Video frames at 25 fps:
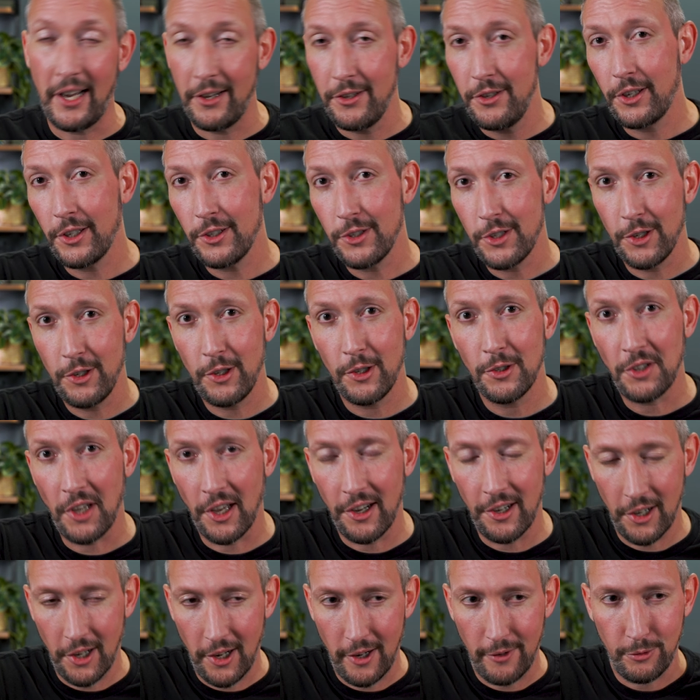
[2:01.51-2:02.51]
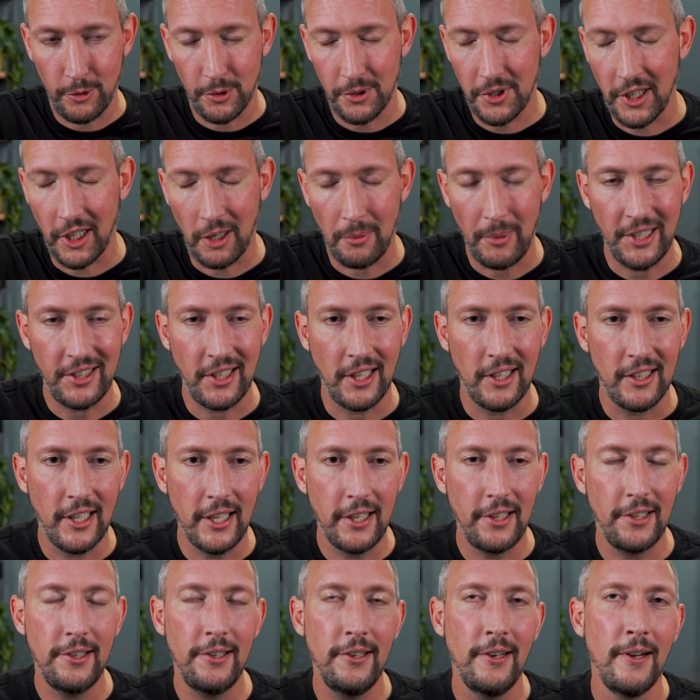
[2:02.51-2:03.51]
Now, you can turn those on and off. We'll talk about that
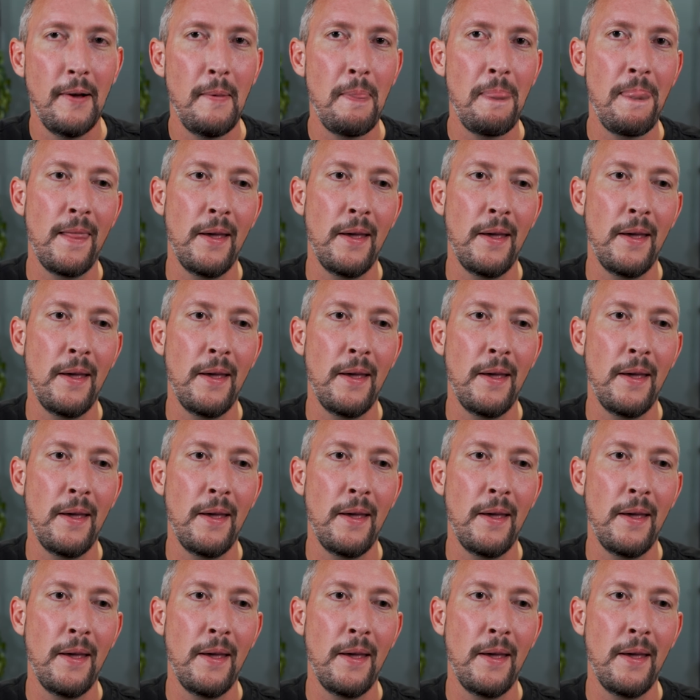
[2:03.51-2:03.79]
later.